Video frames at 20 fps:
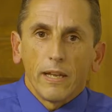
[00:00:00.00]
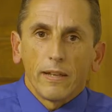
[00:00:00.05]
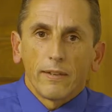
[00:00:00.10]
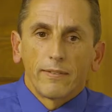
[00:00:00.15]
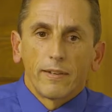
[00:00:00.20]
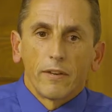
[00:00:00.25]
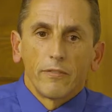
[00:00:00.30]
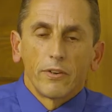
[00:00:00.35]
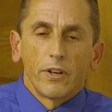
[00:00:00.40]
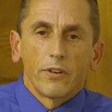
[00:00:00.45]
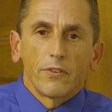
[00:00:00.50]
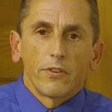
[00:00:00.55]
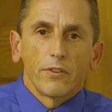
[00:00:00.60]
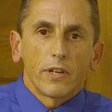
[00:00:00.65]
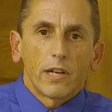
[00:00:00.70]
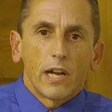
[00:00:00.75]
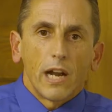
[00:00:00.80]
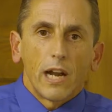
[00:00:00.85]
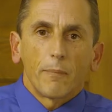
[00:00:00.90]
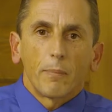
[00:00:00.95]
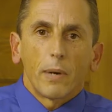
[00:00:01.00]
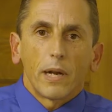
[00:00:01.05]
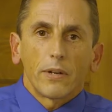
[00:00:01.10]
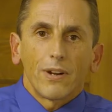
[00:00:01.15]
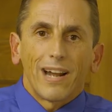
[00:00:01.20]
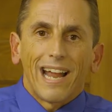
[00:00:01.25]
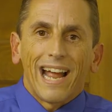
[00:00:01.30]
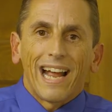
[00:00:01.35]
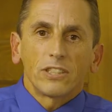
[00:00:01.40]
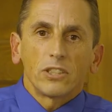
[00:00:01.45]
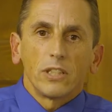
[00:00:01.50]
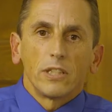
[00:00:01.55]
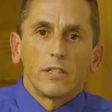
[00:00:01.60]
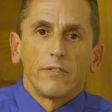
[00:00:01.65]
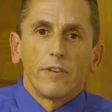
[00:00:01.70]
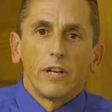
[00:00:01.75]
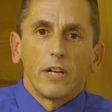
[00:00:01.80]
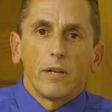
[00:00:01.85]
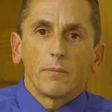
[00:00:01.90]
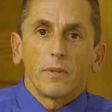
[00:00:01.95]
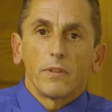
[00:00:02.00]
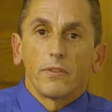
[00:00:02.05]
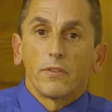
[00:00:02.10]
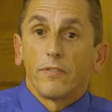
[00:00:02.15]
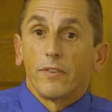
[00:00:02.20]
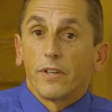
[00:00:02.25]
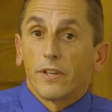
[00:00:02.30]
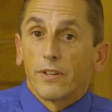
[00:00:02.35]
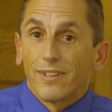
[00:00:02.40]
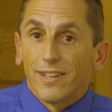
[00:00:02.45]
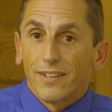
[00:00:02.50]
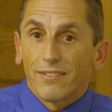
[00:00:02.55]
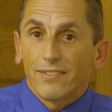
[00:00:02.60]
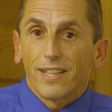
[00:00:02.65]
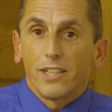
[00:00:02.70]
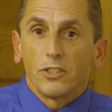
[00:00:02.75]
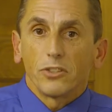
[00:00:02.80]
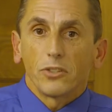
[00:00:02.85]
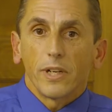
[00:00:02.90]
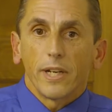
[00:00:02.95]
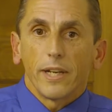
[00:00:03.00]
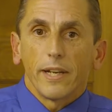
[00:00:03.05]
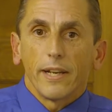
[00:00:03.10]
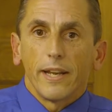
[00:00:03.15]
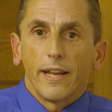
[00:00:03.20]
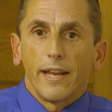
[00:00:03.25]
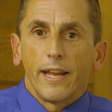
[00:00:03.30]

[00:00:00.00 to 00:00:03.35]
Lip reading: Several years as a chiropractor, I actually developed a severe disc injury.